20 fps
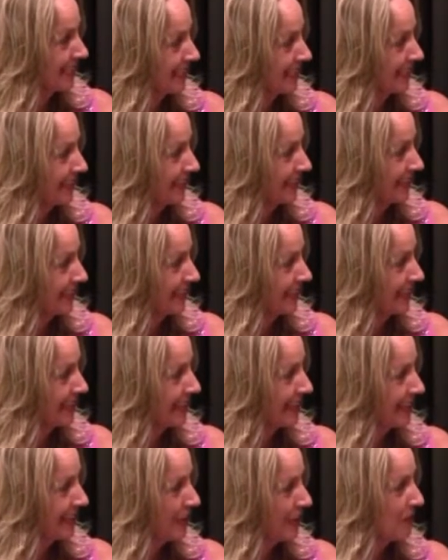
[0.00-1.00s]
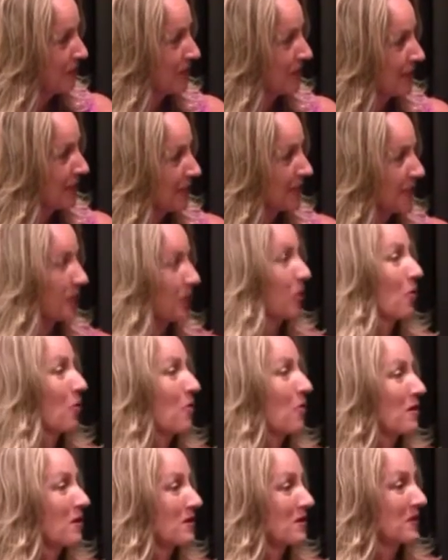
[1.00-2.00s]
It uh, upsets the
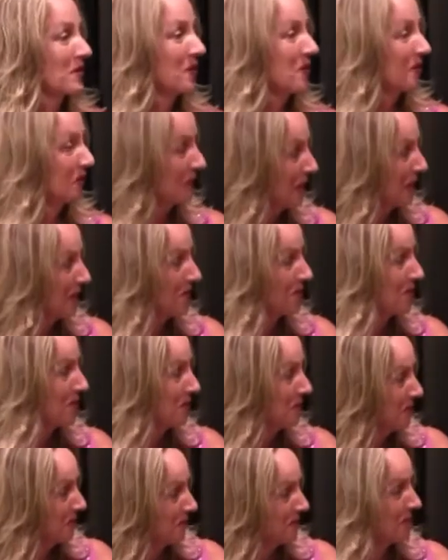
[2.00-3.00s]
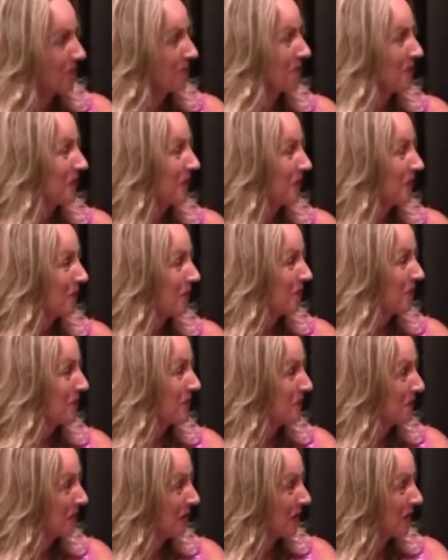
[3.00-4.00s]
cortisol level in a woman's
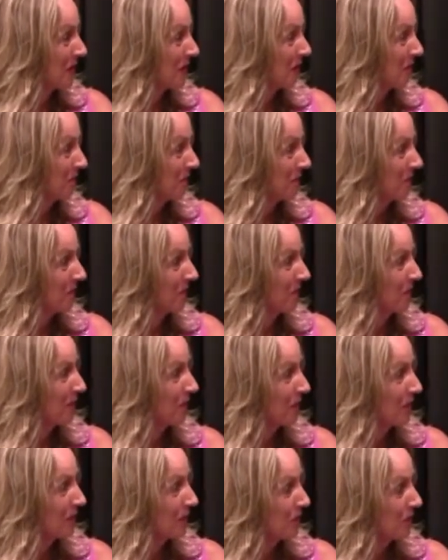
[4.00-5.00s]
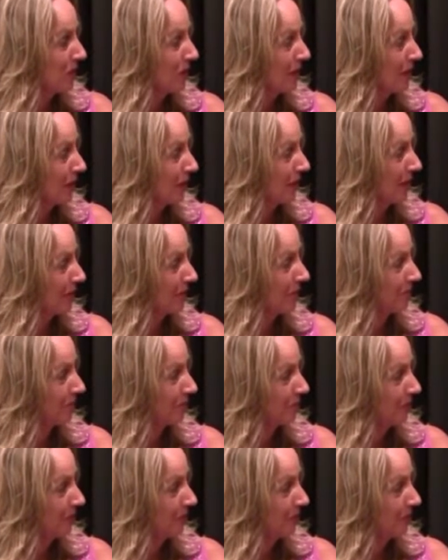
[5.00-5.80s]
body and creates body fat, um,